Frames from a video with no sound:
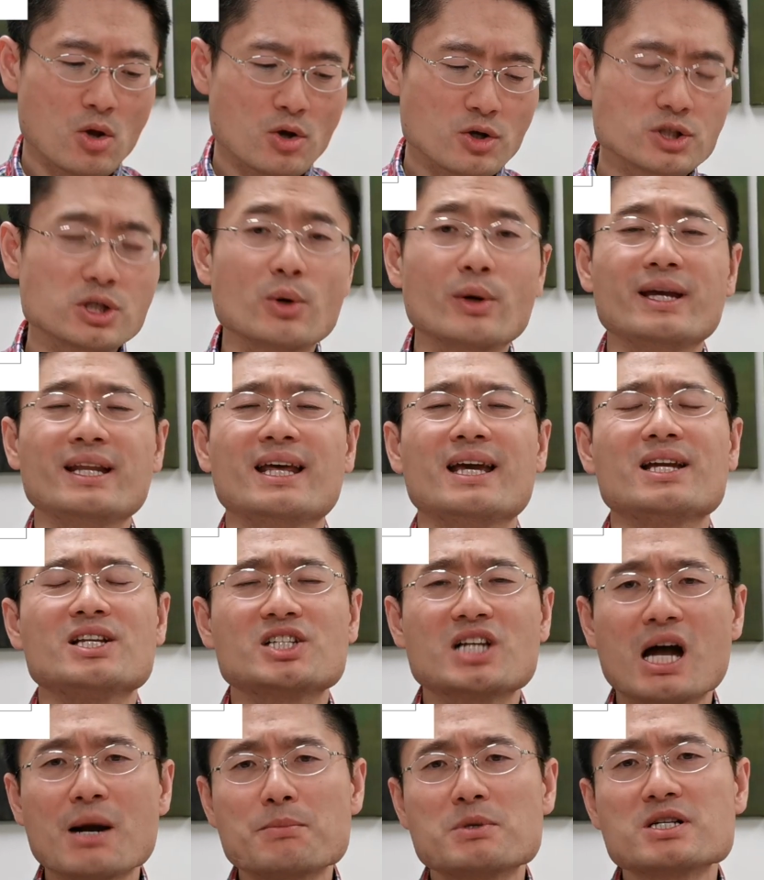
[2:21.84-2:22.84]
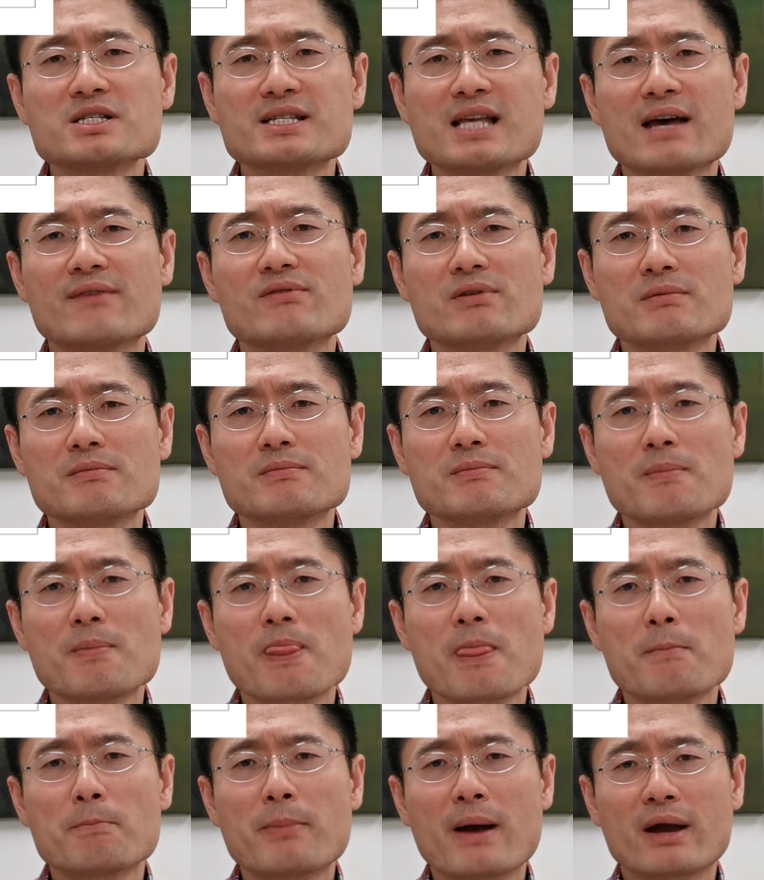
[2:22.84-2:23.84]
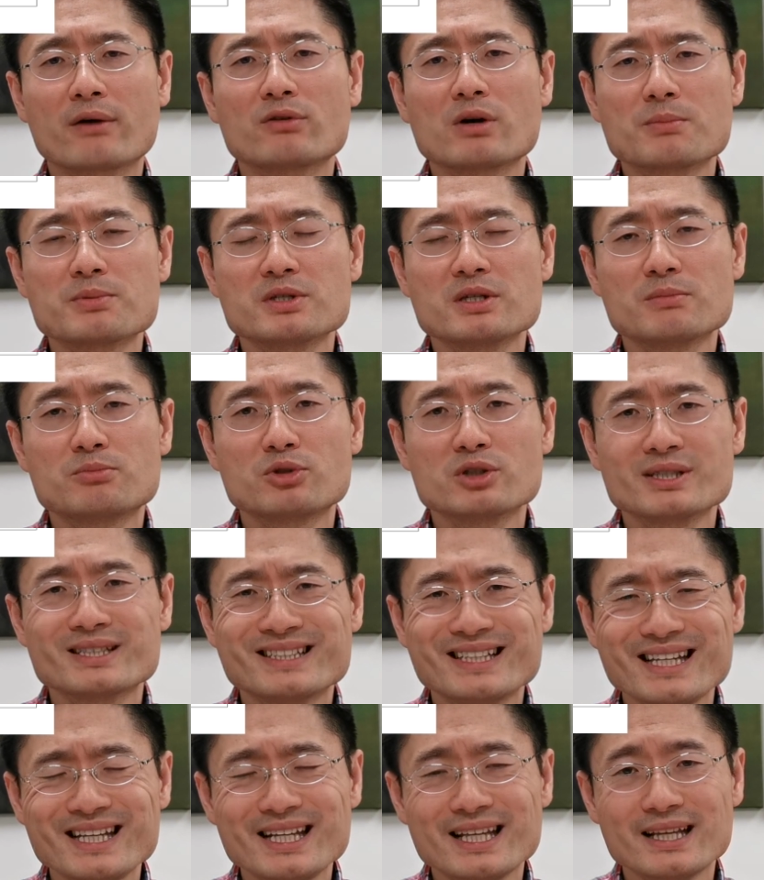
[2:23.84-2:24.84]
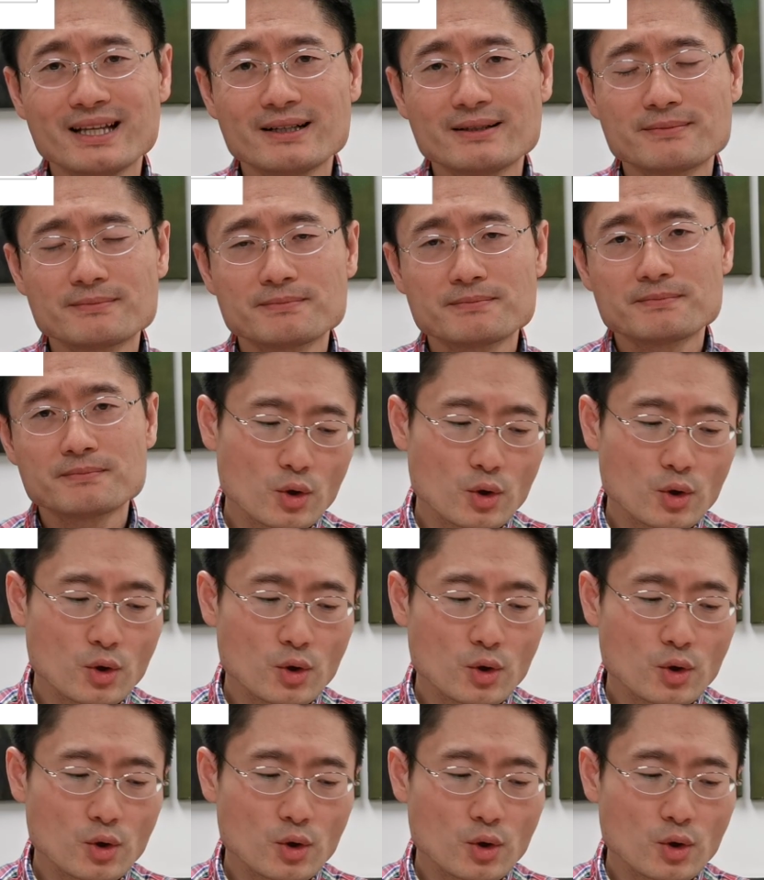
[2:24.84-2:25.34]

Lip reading: So in a Chapter 7 bankruptcy proceeding,